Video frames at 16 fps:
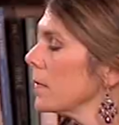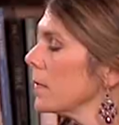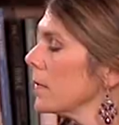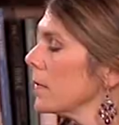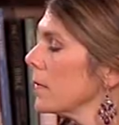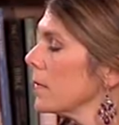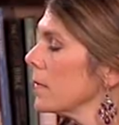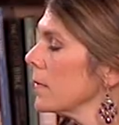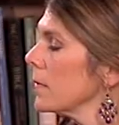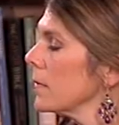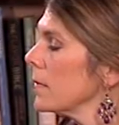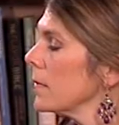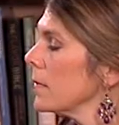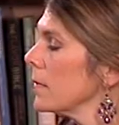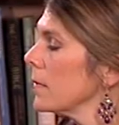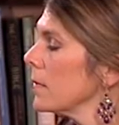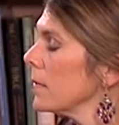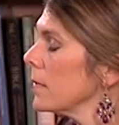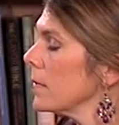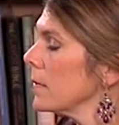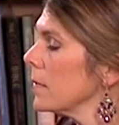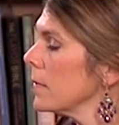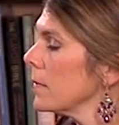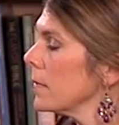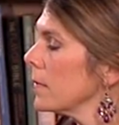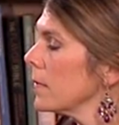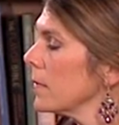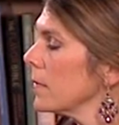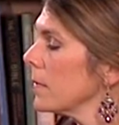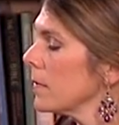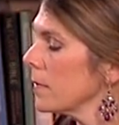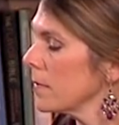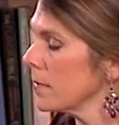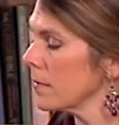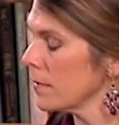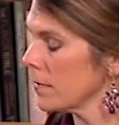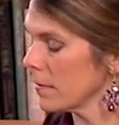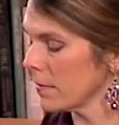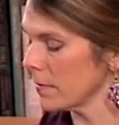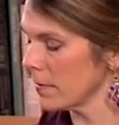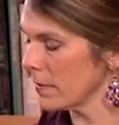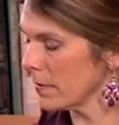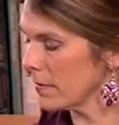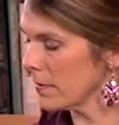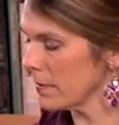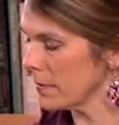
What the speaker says: [no speech]